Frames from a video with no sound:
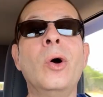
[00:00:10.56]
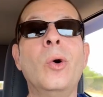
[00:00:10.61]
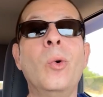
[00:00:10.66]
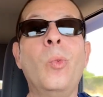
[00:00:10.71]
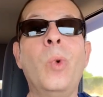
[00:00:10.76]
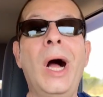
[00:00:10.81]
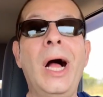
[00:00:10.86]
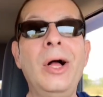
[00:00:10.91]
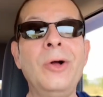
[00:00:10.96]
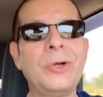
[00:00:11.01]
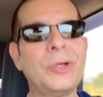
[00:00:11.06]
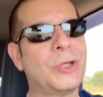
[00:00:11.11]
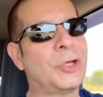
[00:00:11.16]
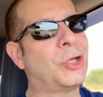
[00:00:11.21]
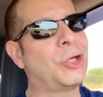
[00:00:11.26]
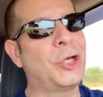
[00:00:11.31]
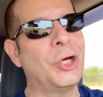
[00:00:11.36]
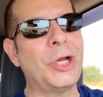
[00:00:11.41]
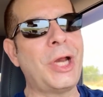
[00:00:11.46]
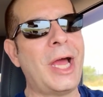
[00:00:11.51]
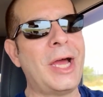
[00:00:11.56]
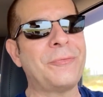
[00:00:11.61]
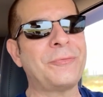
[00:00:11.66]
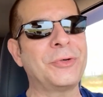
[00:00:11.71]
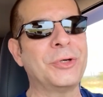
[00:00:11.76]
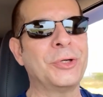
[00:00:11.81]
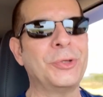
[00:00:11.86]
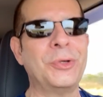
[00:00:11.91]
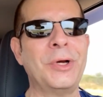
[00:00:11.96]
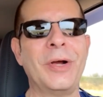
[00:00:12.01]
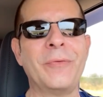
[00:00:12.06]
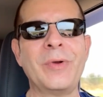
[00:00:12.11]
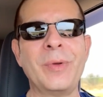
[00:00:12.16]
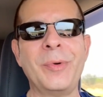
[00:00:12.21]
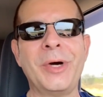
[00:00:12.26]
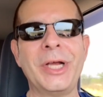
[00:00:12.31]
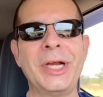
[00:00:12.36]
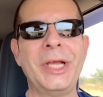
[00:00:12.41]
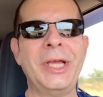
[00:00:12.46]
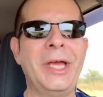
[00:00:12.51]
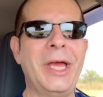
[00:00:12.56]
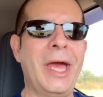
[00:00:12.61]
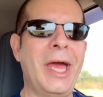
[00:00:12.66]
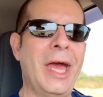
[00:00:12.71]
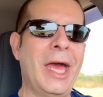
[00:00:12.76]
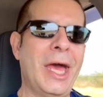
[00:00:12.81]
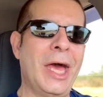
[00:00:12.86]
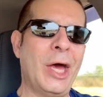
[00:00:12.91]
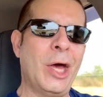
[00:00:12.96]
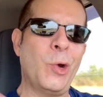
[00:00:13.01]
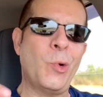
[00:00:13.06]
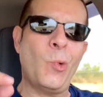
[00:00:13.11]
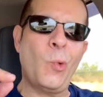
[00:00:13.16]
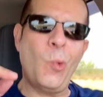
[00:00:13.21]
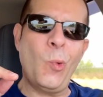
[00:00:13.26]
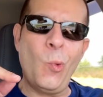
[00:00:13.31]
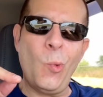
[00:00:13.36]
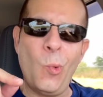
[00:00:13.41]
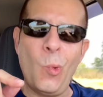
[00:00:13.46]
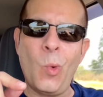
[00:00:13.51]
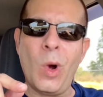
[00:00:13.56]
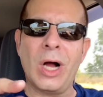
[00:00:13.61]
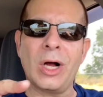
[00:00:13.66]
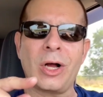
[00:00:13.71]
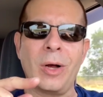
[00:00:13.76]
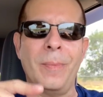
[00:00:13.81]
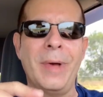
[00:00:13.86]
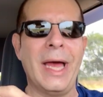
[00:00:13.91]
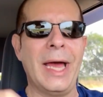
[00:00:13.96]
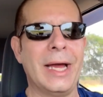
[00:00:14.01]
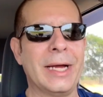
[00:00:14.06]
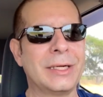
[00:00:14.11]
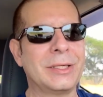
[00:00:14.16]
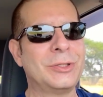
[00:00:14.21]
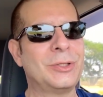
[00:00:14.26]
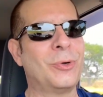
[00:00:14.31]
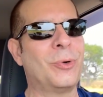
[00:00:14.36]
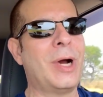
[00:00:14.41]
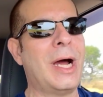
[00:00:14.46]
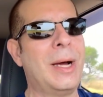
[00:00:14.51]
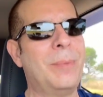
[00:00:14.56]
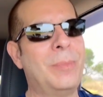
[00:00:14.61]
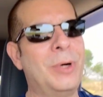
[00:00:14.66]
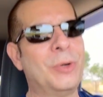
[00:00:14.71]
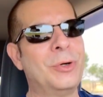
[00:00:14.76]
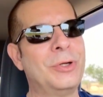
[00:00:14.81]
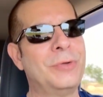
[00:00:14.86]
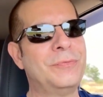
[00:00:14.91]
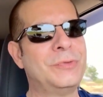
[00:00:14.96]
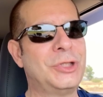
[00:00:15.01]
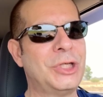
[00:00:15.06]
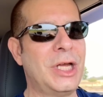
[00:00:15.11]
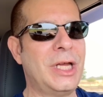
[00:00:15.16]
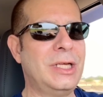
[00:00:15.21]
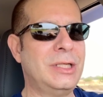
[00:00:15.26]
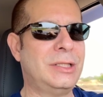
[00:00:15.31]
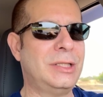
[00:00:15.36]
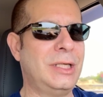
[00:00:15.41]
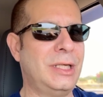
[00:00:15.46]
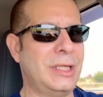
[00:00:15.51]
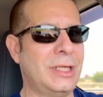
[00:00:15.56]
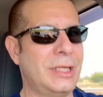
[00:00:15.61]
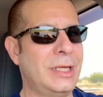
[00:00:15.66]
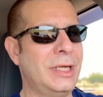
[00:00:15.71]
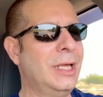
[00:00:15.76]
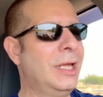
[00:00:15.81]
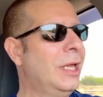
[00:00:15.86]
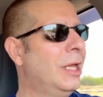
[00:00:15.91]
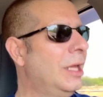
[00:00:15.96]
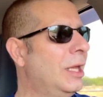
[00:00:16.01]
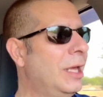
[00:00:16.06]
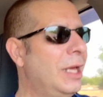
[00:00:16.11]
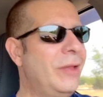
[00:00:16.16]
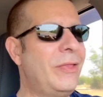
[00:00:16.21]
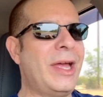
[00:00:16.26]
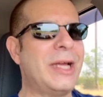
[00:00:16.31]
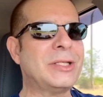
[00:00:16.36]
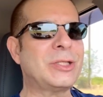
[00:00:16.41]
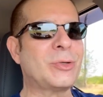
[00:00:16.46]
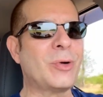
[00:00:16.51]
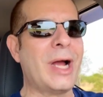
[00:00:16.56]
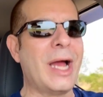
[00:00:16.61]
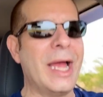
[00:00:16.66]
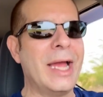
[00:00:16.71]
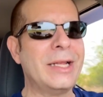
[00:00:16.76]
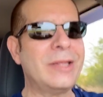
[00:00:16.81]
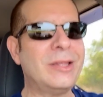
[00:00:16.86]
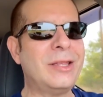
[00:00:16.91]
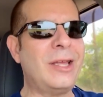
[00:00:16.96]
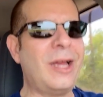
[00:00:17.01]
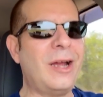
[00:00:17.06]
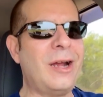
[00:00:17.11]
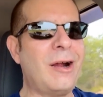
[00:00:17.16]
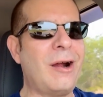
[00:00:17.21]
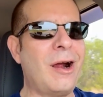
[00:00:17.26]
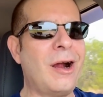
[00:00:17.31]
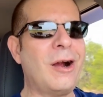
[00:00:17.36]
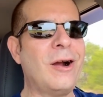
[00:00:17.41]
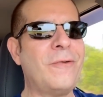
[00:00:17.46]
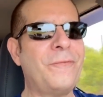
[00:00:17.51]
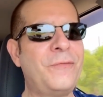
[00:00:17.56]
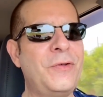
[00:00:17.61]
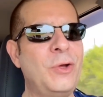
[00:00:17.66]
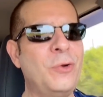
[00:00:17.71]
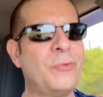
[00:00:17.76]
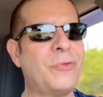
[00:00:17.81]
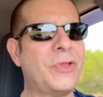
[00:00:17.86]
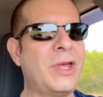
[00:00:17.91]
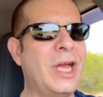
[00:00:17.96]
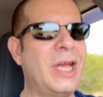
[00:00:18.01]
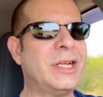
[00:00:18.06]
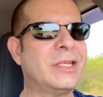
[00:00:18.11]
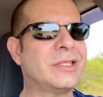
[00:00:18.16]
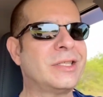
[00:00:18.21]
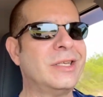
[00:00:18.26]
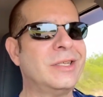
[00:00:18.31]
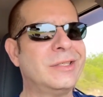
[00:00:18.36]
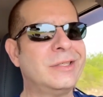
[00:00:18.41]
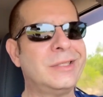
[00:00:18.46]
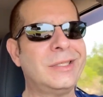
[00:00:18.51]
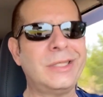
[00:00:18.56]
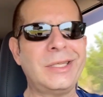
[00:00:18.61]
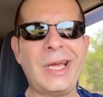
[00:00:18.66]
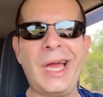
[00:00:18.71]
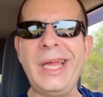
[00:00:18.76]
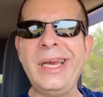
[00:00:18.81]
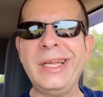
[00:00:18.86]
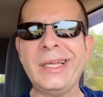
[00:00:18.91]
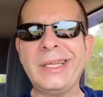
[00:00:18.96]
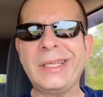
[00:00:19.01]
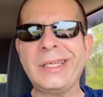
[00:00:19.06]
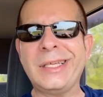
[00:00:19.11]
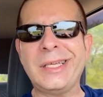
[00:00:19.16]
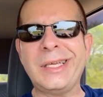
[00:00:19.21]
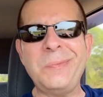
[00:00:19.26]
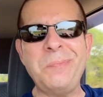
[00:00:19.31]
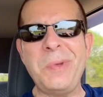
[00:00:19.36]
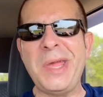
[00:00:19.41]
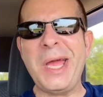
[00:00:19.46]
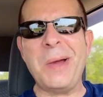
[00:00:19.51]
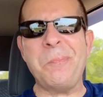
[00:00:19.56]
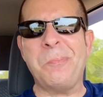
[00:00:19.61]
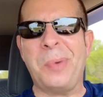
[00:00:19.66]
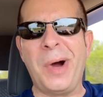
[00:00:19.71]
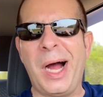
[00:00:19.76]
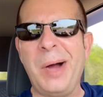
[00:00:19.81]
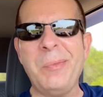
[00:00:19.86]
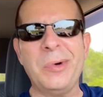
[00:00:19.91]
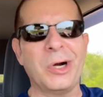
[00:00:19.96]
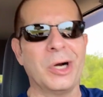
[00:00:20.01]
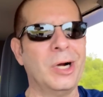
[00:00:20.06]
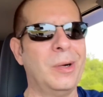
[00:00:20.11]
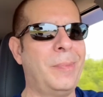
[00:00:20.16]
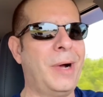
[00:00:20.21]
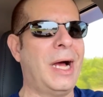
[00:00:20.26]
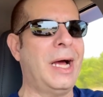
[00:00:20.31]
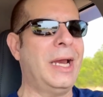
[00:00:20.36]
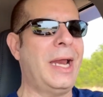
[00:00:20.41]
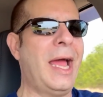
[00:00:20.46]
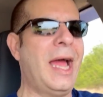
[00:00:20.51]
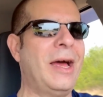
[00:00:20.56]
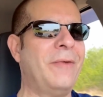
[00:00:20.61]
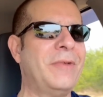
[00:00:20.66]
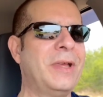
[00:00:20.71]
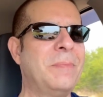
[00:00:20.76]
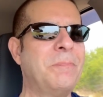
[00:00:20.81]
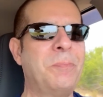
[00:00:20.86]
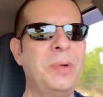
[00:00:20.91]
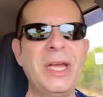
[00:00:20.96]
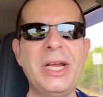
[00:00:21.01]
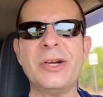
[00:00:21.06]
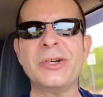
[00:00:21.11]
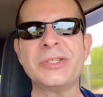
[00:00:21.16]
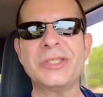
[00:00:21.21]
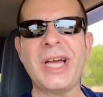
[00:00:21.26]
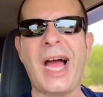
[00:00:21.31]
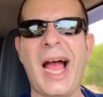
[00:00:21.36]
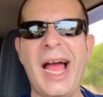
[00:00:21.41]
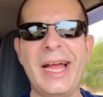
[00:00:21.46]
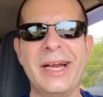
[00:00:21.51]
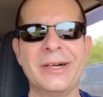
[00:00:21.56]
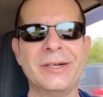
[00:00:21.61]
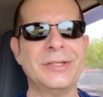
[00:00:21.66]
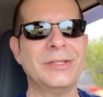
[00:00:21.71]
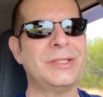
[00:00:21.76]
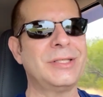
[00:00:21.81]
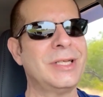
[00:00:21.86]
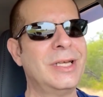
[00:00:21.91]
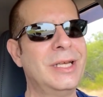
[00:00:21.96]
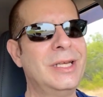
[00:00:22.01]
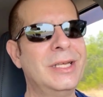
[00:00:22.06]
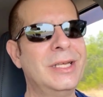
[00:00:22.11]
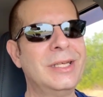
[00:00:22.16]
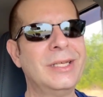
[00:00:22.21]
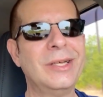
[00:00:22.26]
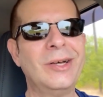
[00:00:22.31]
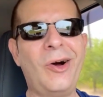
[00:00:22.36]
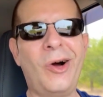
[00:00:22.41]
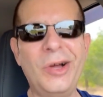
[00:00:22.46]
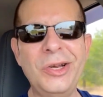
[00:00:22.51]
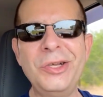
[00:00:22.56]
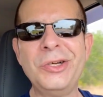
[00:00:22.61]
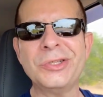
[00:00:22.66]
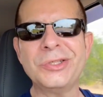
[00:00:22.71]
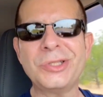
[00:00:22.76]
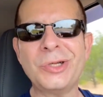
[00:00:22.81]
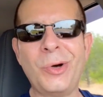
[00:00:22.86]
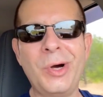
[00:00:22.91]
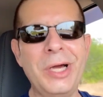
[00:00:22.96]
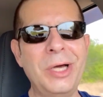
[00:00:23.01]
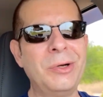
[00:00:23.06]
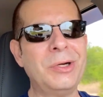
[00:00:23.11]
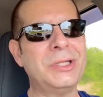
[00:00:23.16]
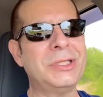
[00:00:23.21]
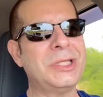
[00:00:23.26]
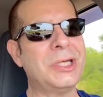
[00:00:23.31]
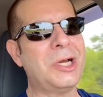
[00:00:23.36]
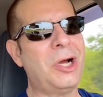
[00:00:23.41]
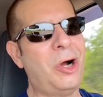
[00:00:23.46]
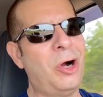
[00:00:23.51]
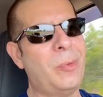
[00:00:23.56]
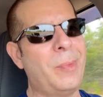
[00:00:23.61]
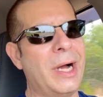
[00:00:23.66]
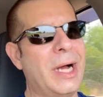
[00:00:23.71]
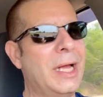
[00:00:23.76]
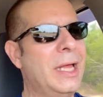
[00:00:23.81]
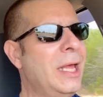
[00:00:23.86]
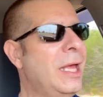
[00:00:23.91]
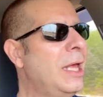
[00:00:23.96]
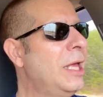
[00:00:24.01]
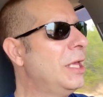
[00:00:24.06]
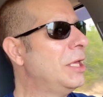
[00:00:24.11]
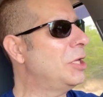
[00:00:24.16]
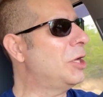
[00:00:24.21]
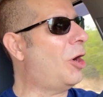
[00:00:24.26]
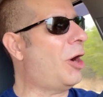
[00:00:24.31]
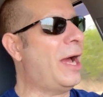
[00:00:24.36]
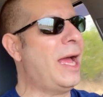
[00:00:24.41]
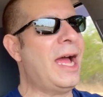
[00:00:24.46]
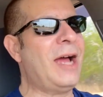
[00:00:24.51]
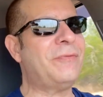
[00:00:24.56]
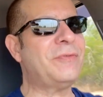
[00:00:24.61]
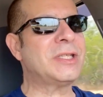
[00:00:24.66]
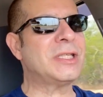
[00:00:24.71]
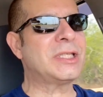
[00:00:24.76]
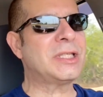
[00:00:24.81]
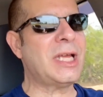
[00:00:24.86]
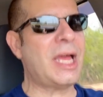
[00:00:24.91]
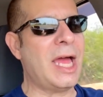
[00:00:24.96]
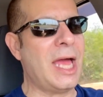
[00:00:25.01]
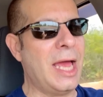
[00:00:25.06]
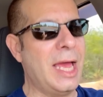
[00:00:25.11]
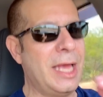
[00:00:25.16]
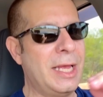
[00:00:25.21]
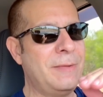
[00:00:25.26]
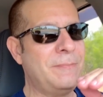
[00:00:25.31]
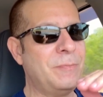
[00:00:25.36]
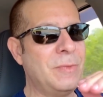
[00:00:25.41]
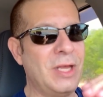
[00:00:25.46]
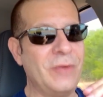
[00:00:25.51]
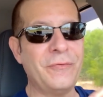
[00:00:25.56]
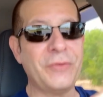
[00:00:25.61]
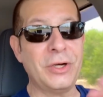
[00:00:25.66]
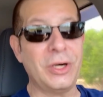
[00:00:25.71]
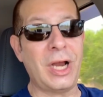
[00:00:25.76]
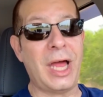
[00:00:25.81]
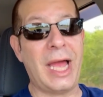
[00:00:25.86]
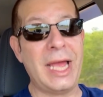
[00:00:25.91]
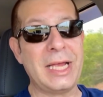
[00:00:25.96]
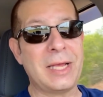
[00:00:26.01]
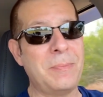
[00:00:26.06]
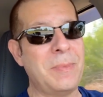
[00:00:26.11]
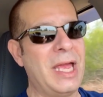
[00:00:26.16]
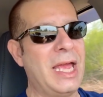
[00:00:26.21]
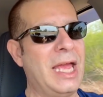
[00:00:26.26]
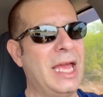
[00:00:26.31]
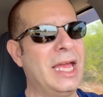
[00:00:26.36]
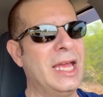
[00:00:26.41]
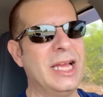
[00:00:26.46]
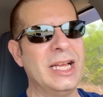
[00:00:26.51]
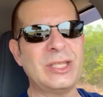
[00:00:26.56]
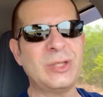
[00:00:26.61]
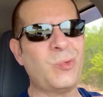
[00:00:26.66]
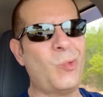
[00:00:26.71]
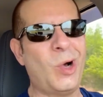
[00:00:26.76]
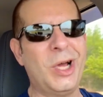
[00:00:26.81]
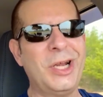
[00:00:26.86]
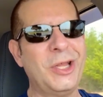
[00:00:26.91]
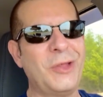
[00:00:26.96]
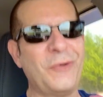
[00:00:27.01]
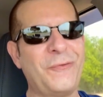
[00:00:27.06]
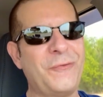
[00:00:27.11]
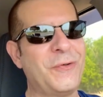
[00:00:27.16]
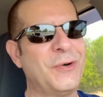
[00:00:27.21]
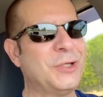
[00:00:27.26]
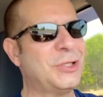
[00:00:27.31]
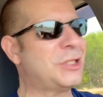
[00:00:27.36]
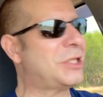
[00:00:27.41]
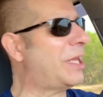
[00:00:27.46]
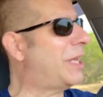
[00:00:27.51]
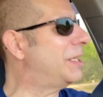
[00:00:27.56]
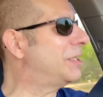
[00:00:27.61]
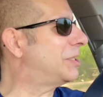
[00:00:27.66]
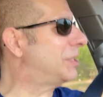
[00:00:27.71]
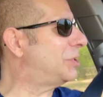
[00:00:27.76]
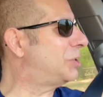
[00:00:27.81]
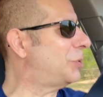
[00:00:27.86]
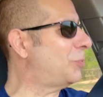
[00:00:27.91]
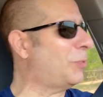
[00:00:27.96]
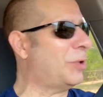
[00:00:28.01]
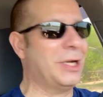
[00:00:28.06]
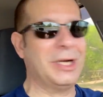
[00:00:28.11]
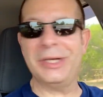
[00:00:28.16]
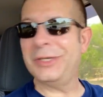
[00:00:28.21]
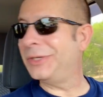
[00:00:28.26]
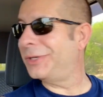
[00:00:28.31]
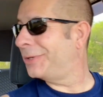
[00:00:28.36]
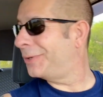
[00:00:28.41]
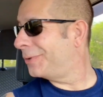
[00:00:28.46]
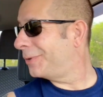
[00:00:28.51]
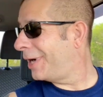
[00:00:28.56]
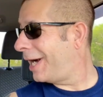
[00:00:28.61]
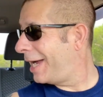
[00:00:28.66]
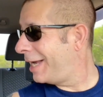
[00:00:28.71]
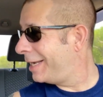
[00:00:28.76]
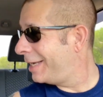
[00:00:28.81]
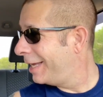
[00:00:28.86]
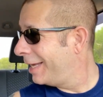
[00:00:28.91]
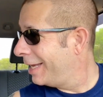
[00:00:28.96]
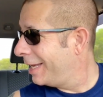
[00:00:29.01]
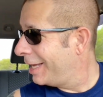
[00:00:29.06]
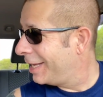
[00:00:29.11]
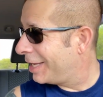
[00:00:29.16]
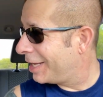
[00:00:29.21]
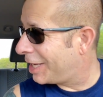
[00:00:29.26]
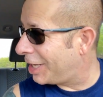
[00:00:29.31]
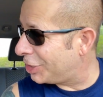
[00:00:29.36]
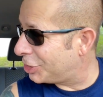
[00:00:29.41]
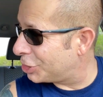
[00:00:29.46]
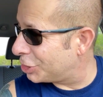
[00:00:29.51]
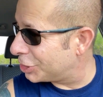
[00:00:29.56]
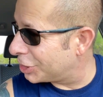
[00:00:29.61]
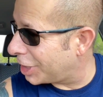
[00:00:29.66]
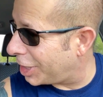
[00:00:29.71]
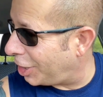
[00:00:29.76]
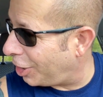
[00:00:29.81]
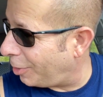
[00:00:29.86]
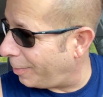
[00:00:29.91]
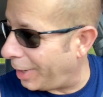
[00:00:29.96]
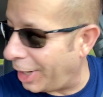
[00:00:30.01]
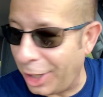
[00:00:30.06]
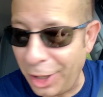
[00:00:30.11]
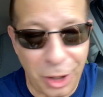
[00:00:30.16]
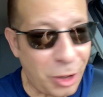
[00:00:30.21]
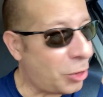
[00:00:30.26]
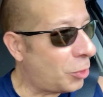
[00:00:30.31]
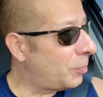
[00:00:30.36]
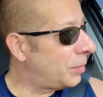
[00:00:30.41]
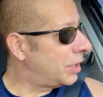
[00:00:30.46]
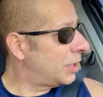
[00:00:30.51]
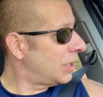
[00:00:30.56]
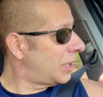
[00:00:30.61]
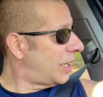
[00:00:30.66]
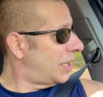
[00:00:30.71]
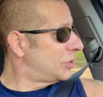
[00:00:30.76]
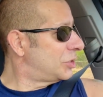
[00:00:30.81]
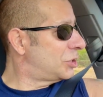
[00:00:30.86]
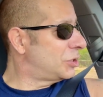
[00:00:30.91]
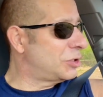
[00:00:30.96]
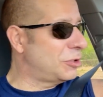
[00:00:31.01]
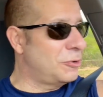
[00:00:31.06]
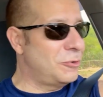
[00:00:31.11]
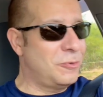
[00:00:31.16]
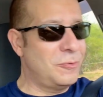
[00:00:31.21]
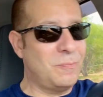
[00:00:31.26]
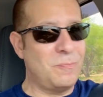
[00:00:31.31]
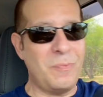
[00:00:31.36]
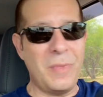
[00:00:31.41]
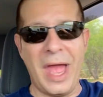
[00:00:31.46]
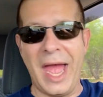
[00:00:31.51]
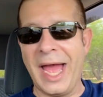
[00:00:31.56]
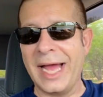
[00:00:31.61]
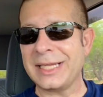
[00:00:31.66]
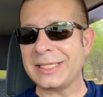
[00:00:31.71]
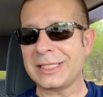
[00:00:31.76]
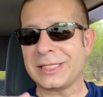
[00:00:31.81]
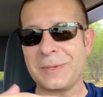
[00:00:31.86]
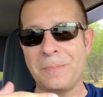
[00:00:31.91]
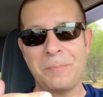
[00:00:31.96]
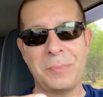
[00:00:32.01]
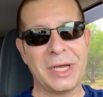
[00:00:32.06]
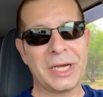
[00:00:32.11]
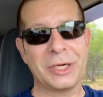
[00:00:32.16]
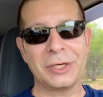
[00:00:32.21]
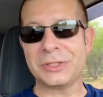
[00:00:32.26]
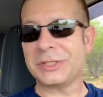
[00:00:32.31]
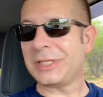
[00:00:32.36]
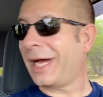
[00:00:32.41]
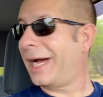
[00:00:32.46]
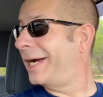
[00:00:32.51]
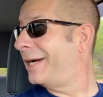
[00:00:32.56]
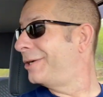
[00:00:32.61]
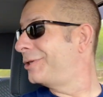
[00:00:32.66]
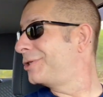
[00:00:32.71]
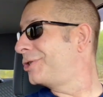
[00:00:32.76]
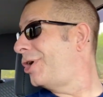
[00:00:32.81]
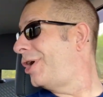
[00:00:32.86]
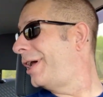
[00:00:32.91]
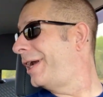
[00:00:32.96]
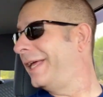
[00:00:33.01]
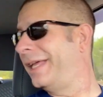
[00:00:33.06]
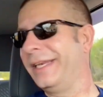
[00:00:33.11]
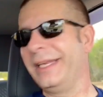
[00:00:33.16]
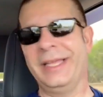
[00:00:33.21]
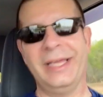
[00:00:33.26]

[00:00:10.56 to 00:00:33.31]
Well, good afternoon, everybody, and welcome back to RobMotive JT. And that's right, there are a few things that kind of can be a bummer about having bigger tires on your Toyota Tacoma. You know, I have to say, if you're like me, it's one of the first things that you want to do, right? You get your Tacoma home, and unless you had some bigger tires on it